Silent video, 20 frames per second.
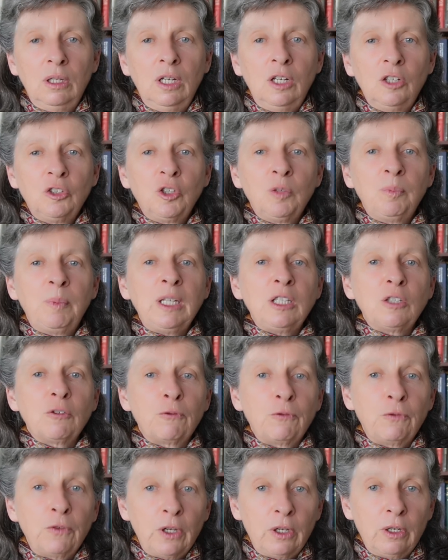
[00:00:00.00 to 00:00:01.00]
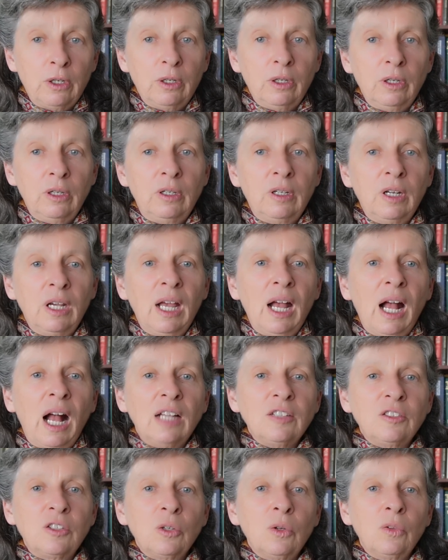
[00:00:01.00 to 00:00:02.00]
should be deferred
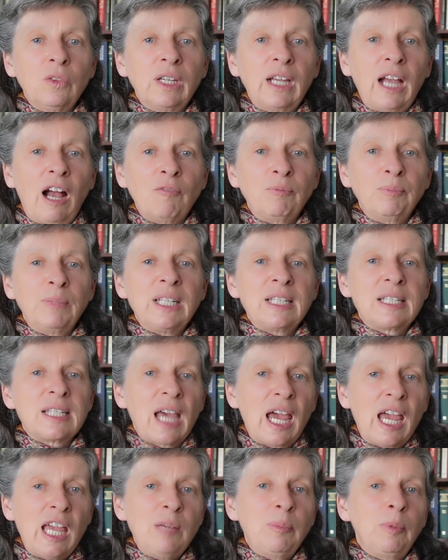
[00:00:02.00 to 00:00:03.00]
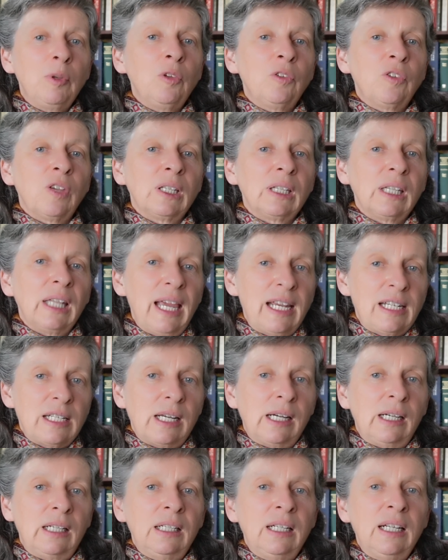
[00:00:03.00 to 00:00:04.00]
until the government tables a
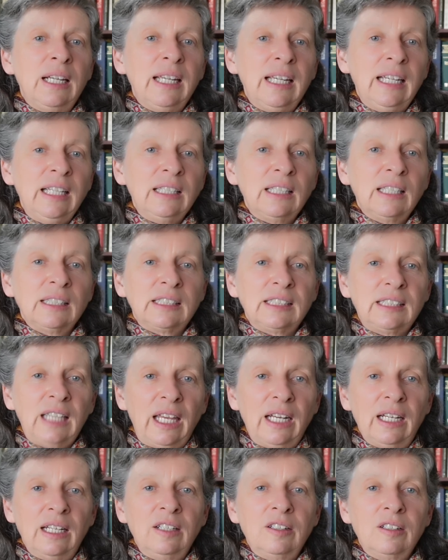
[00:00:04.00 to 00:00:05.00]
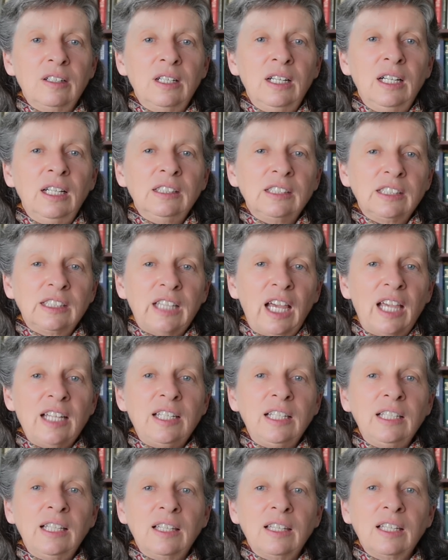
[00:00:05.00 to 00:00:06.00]
letter in the Senate
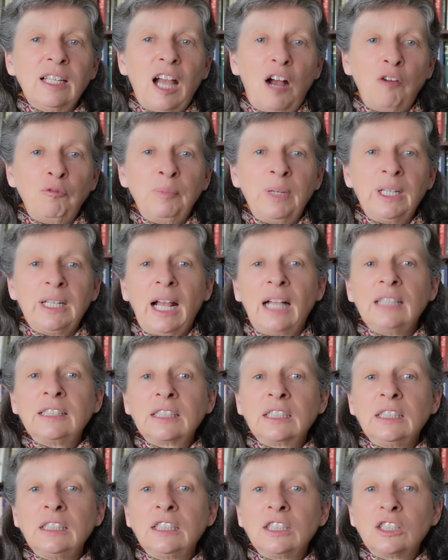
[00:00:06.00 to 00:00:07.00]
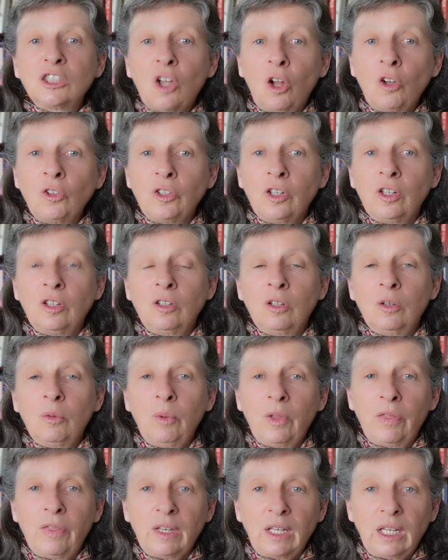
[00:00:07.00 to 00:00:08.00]
stating that the government has consulted
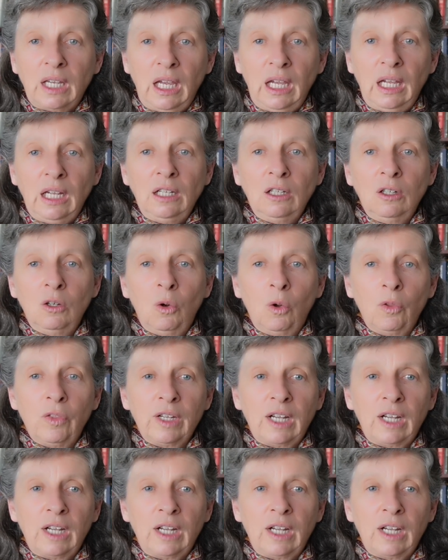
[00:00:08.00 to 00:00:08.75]
with the King or the